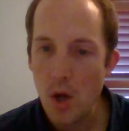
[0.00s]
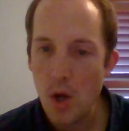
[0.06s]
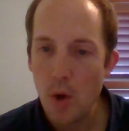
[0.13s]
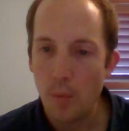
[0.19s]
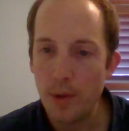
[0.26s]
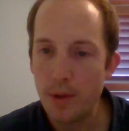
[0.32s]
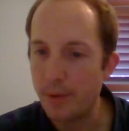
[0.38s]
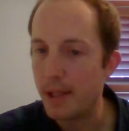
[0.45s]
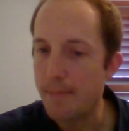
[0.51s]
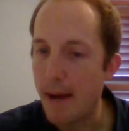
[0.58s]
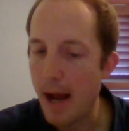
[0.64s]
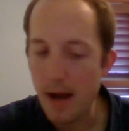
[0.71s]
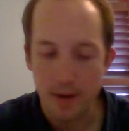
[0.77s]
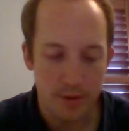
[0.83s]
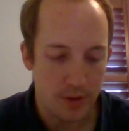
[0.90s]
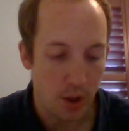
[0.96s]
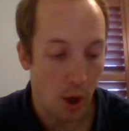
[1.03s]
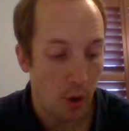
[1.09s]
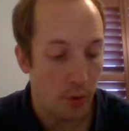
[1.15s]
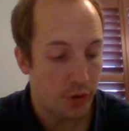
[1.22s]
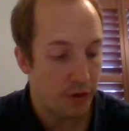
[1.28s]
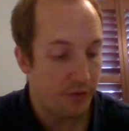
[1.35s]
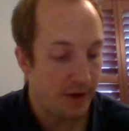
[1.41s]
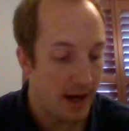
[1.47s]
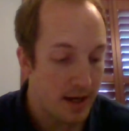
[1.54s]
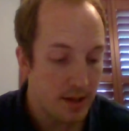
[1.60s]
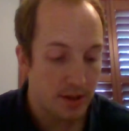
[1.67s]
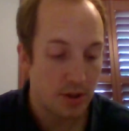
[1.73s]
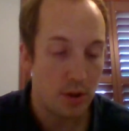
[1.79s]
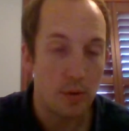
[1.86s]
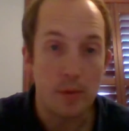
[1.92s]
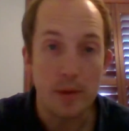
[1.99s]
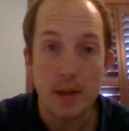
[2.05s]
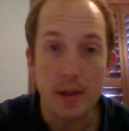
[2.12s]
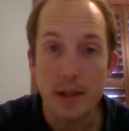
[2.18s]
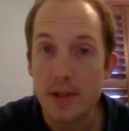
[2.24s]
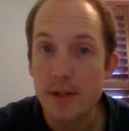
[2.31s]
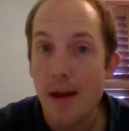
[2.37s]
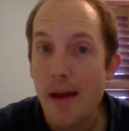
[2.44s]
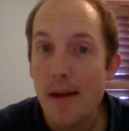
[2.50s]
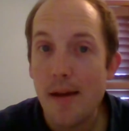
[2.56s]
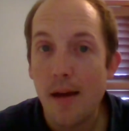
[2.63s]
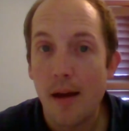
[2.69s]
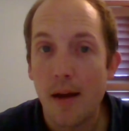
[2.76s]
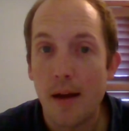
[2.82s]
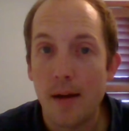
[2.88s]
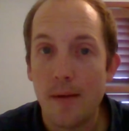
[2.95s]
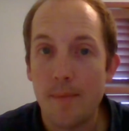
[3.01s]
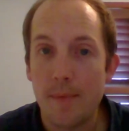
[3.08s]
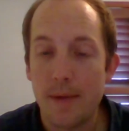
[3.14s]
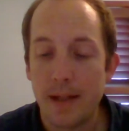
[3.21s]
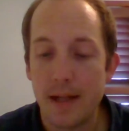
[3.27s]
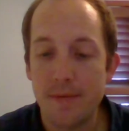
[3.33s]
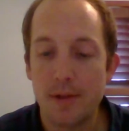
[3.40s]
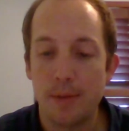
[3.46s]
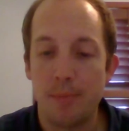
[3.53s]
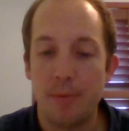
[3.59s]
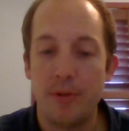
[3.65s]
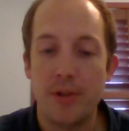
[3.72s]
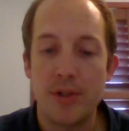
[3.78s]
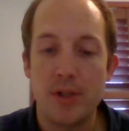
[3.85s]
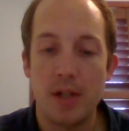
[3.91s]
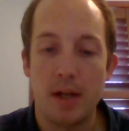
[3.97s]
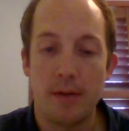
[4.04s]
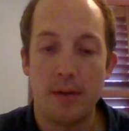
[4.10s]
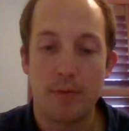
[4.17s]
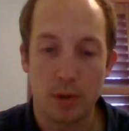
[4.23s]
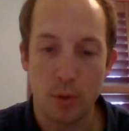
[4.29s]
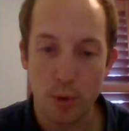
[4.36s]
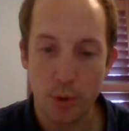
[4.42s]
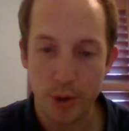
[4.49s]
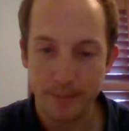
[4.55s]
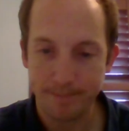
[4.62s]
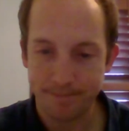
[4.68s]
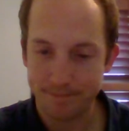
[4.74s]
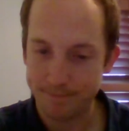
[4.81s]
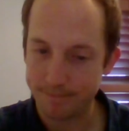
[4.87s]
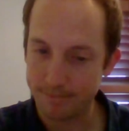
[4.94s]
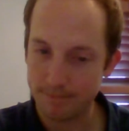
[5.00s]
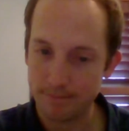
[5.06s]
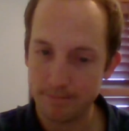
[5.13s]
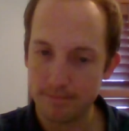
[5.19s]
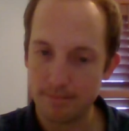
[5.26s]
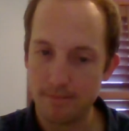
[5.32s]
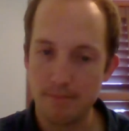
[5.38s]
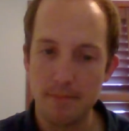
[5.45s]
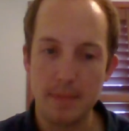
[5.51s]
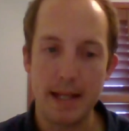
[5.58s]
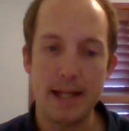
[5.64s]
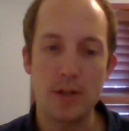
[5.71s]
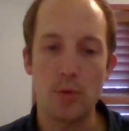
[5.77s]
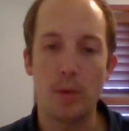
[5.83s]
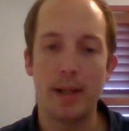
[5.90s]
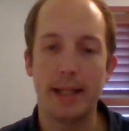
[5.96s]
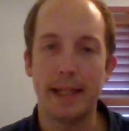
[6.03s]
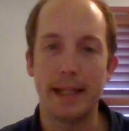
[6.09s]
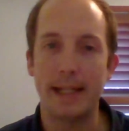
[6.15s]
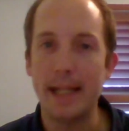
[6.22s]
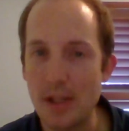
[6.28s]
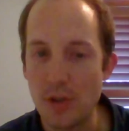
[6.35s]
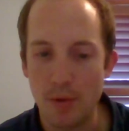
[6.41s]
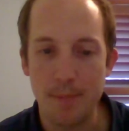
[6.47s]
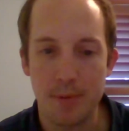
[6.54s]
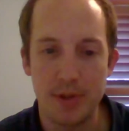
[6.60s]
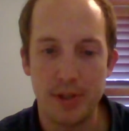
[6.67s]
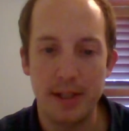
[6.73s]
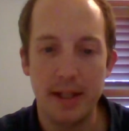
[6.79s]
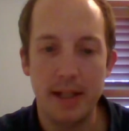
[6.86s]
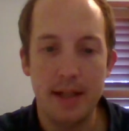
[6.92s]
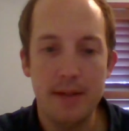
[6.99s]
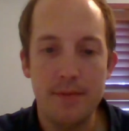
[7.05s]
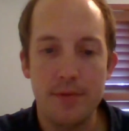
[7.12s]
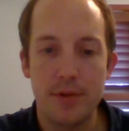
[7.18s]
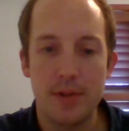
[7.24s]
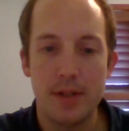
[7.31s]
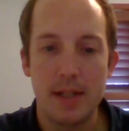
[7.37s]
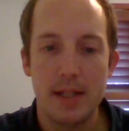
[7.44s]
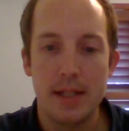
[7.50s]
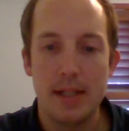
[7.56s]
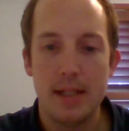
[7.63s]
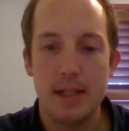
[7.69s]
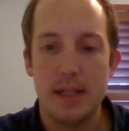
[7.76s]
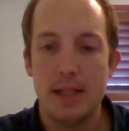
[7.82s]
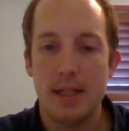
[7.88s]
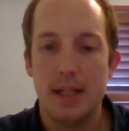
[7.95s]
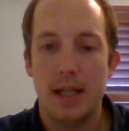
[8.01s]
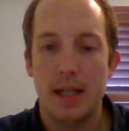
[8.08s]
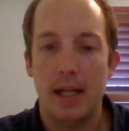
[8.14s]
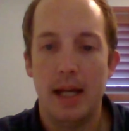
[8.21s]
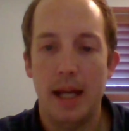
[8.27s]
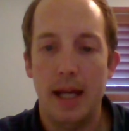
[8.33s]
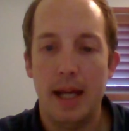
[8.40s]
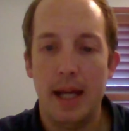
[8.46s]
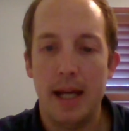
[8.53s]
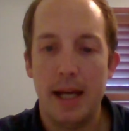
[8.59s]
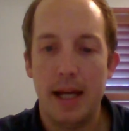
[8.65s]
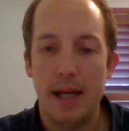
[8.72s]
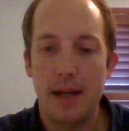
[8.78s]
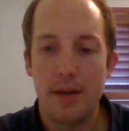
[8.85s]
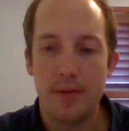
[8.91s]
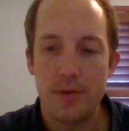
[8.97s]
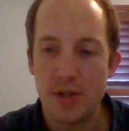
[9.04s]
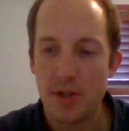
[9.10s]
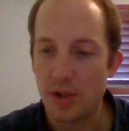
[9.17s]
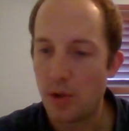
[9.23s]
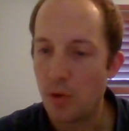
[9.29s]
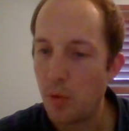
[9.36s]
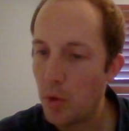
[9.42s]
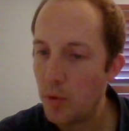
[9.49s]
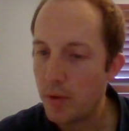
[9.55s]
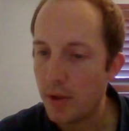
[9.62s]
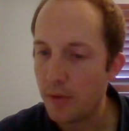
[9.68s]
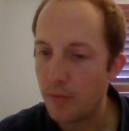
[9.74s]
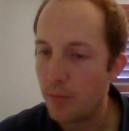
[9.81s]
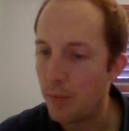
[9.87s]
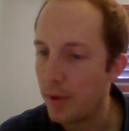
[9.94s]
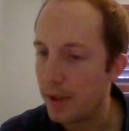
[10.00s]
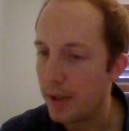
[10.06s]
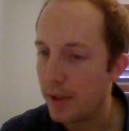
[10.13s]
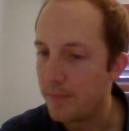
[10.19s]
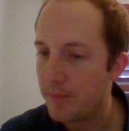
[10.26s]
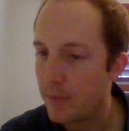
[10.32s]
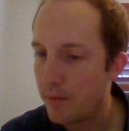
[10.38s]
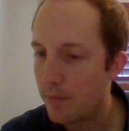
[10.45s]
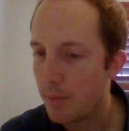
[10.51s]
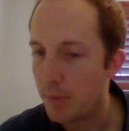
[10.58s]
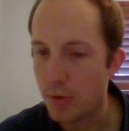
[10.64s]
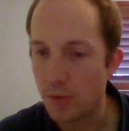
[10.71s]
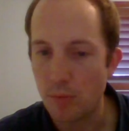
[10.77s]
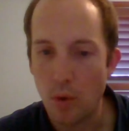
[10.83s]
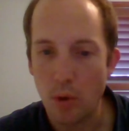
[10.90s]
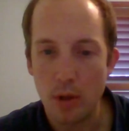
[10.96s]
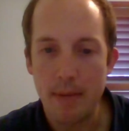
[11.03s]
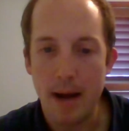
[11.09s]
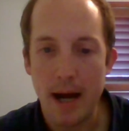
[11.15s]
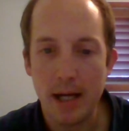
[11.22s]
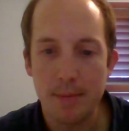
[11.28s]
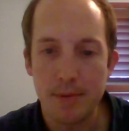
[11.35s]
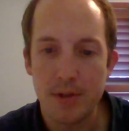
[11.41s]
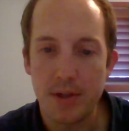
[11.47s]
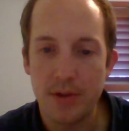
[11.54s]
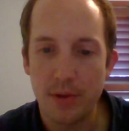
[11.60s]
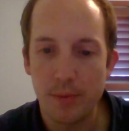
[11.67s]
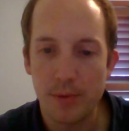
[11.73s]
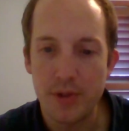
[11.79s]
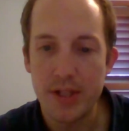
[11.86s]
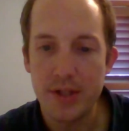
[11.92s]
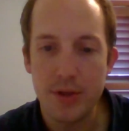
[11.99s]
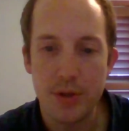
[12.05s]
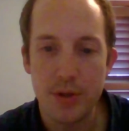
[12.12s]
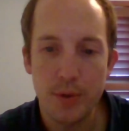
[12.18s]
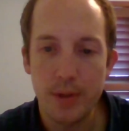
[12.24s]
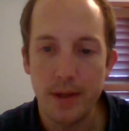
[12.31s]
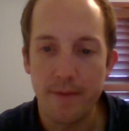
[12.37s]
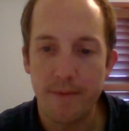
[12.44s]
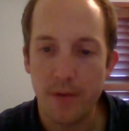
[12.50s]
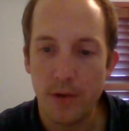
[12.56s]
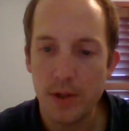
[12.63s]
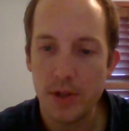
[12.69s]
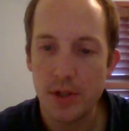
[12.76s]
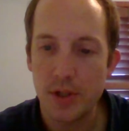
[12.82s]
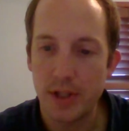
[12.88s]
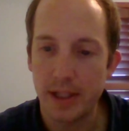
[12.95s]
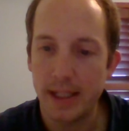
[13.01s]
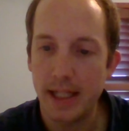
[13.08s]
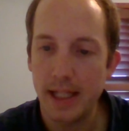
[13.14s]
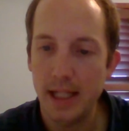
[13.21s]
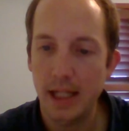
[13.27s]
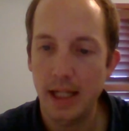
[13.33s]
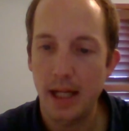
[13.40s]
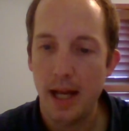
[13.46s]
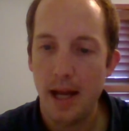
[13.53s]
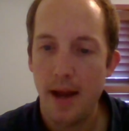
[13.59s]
We read about Jehoshaphat, who is given the position of recorder. He's one of the king's representatives. And just a quote that one person wrote about him, it says, "It was his duty to furnish the king